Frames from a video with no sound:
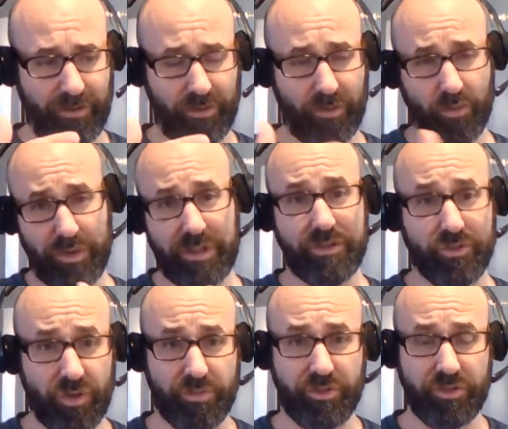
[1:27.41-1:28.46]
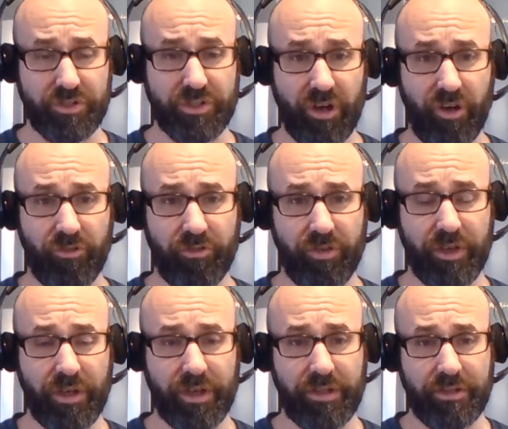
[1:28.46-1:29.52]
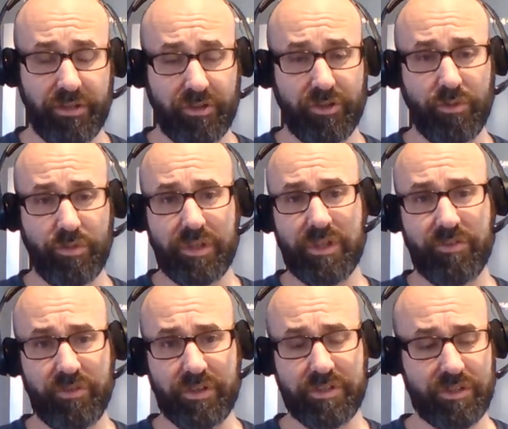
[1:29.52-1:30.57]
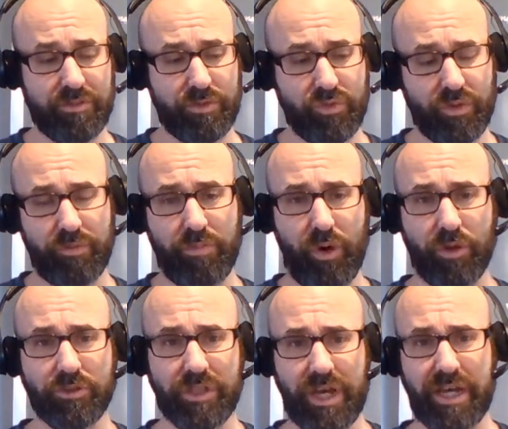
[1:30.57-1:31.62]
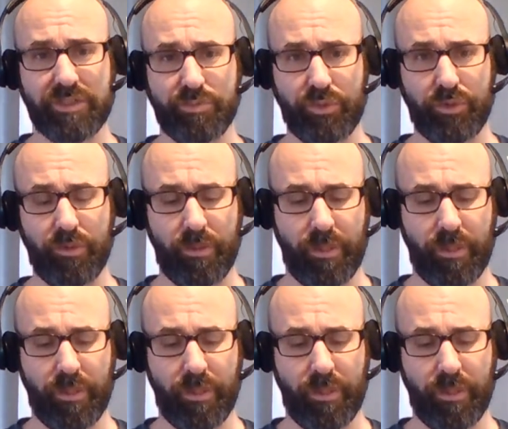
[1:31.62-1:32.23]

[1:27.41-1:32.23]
or read the scripture yourself to determine the differences between Paul's gospel